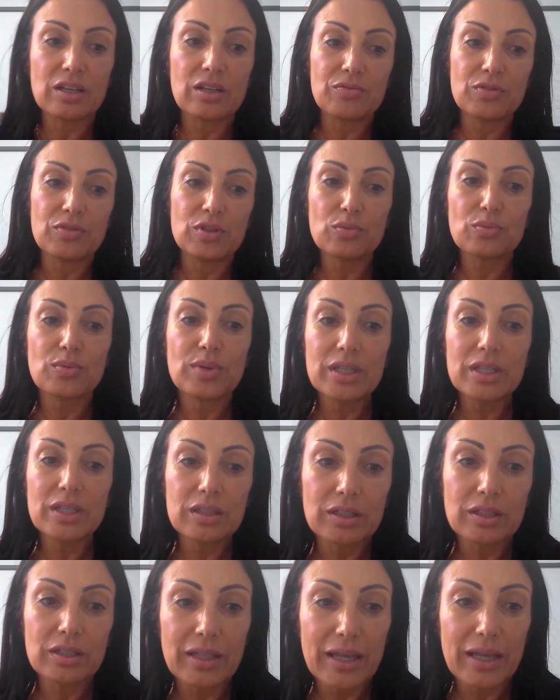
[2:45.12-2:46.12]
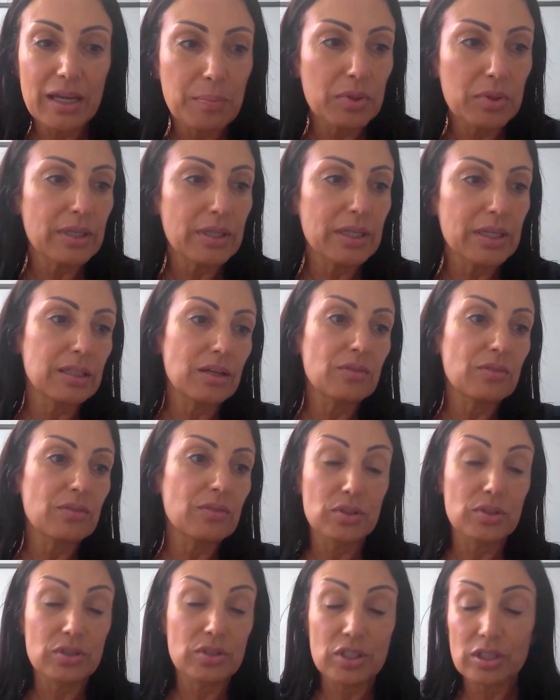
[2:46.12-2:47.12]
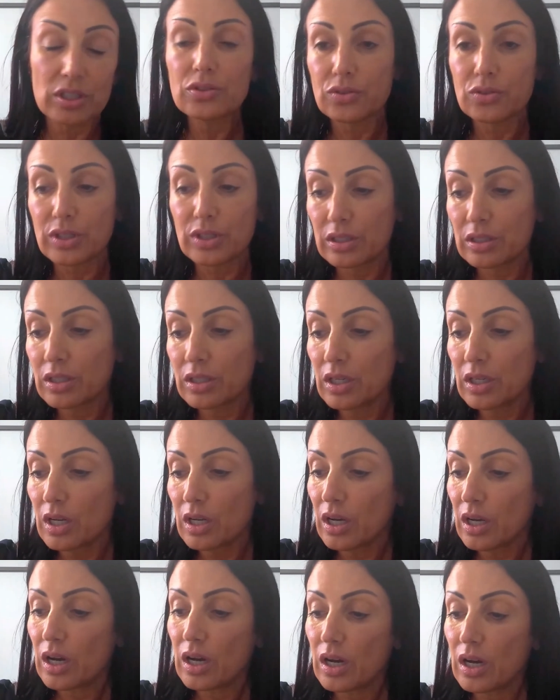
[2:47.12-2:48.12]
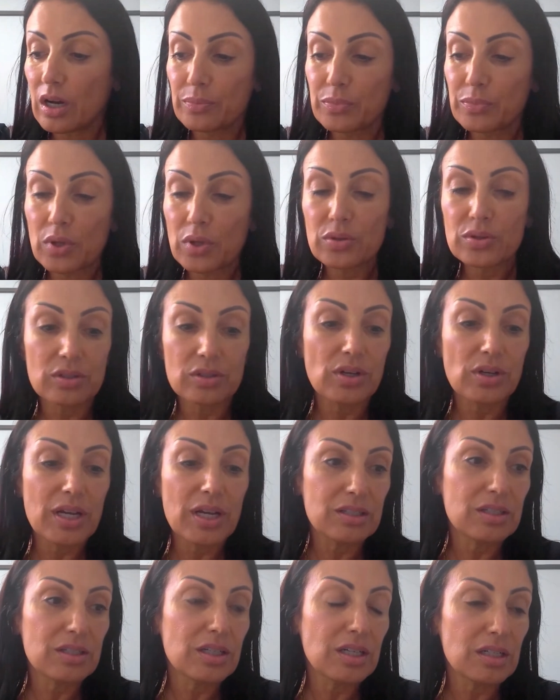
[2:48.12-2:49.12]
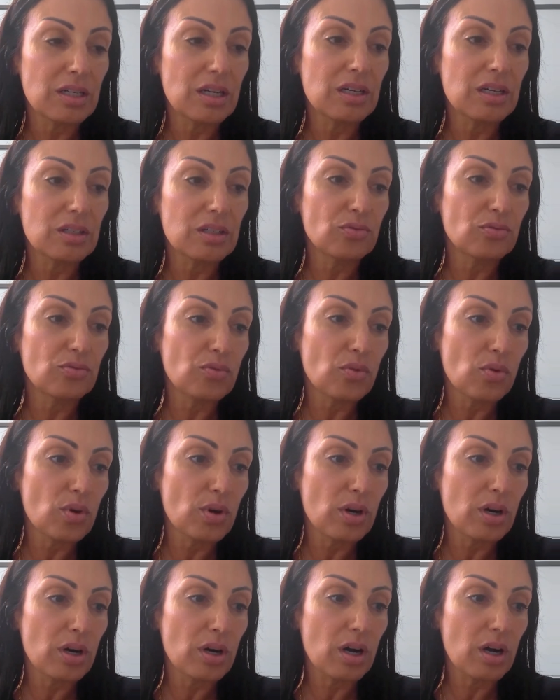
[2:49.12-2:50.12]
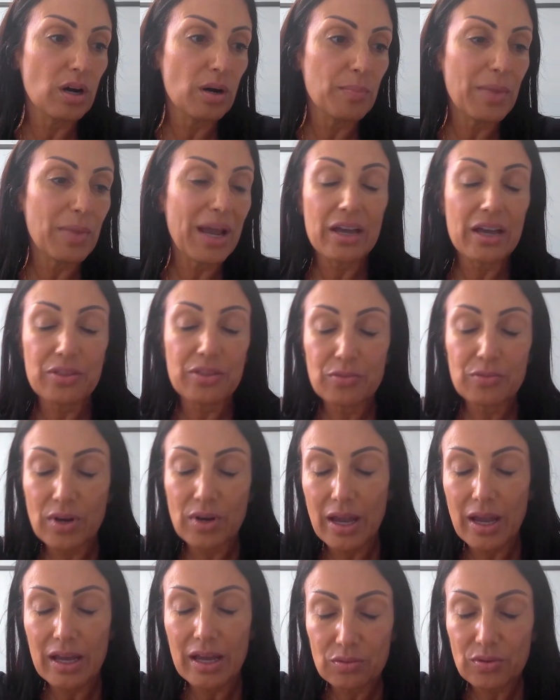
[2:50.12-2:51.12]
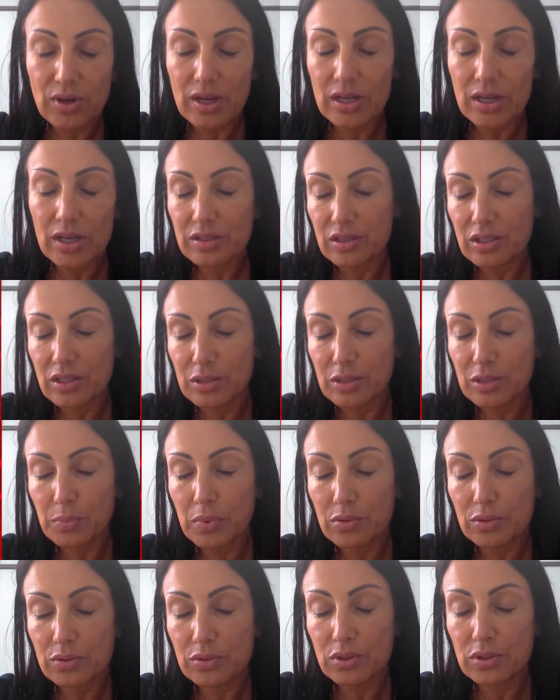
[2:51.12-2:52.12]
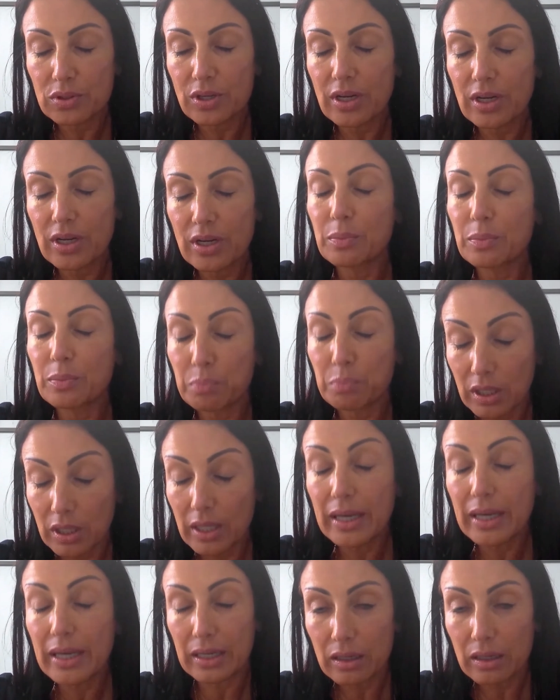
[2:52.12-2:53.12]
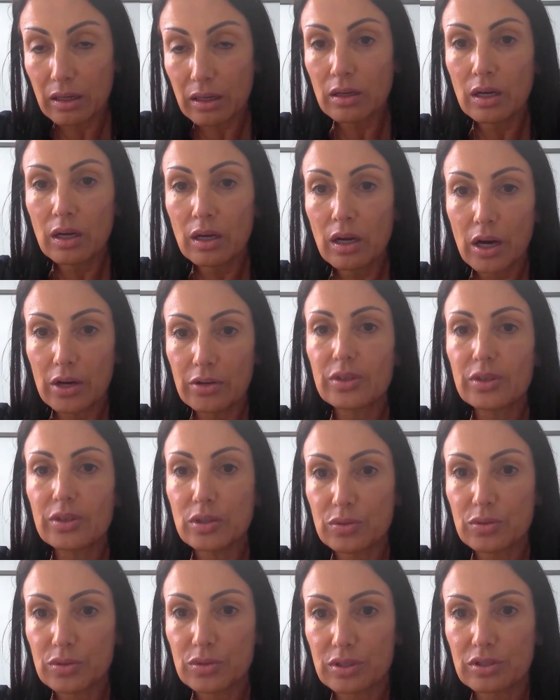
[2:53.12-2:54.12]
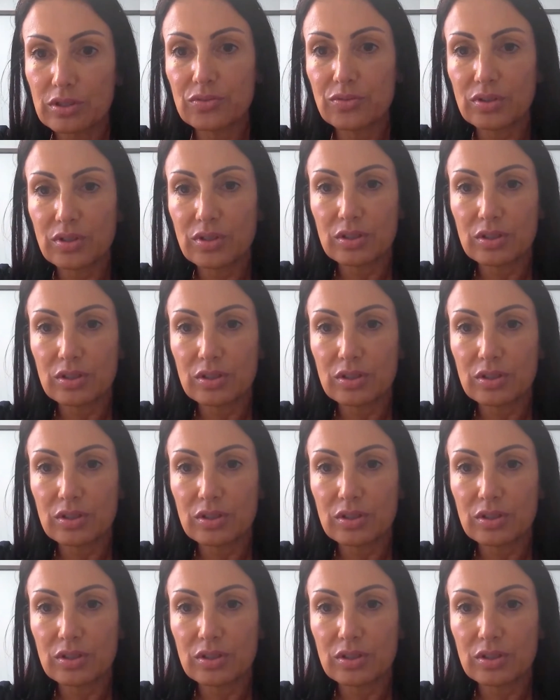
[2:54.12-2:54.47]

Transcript: If you read the labeling for children, those under 18, it's for anthrax exposure and the plague are the uses for this